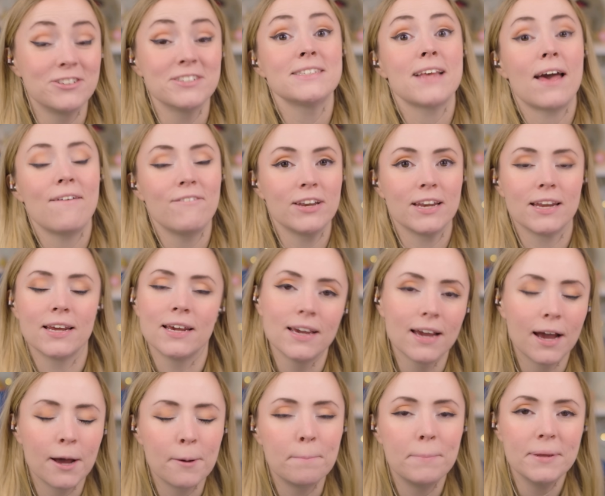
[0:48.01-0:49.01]
70
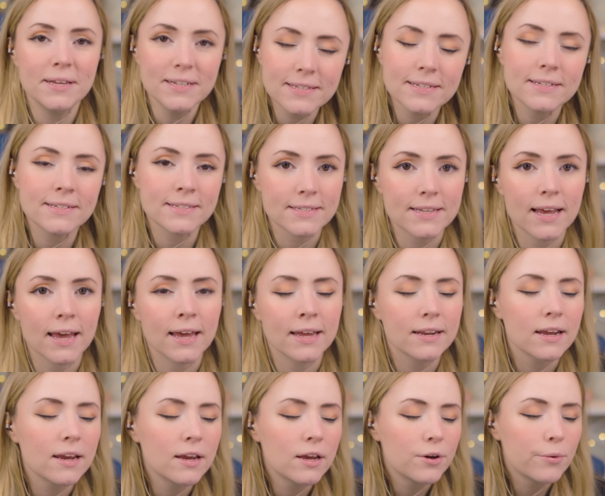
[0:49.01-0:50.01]
Abyss set,
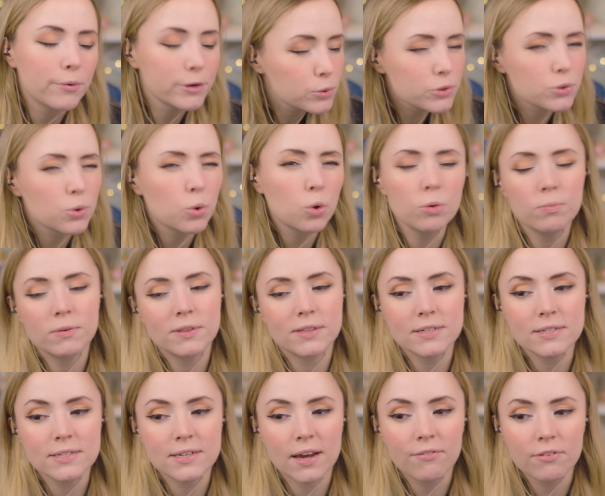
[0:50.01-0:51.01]
which was cool, but
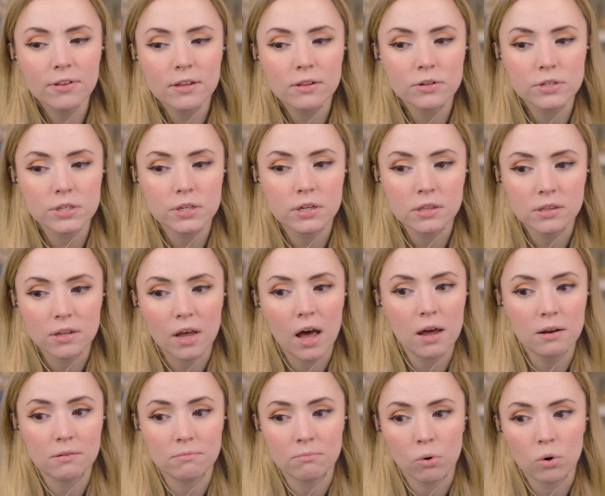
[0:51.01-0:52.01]
this definitely looks a
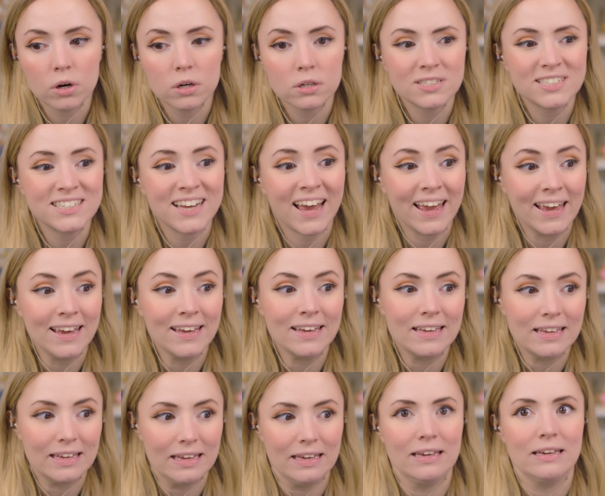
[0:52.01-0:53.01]
lot more
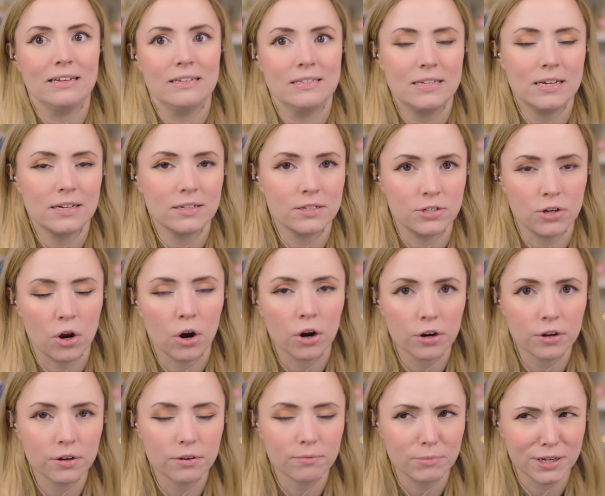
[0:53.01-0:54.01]
tanky. It's like
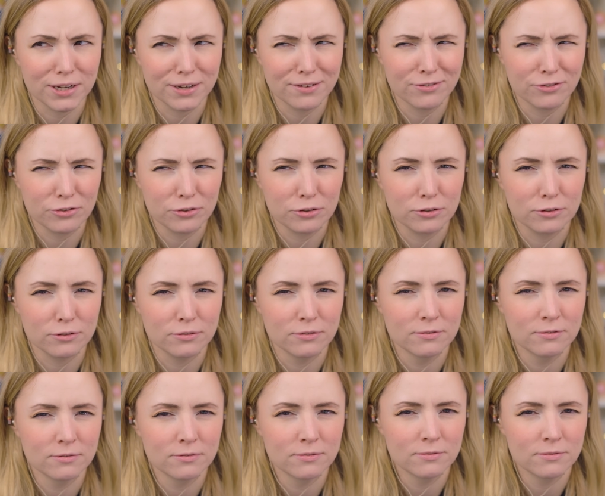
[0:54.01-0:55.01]
dark medieval
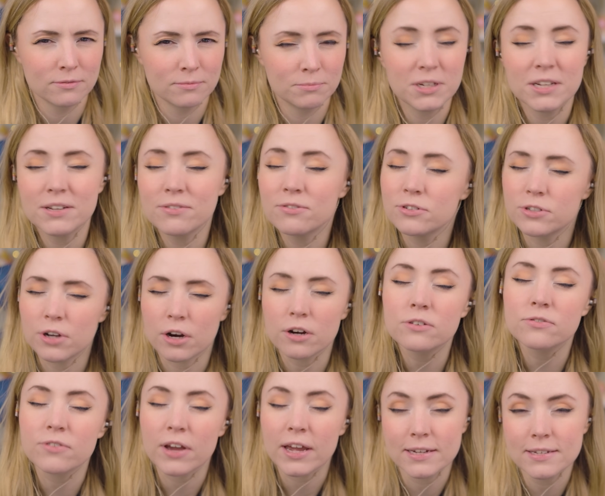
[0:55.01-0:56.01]
dark
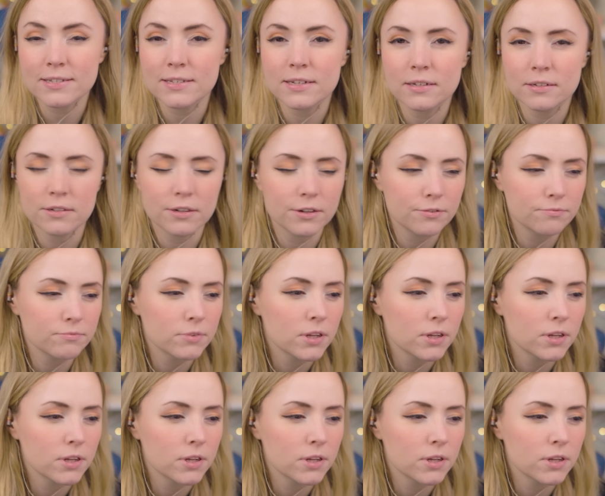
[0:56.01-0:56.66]
fantasy, you know?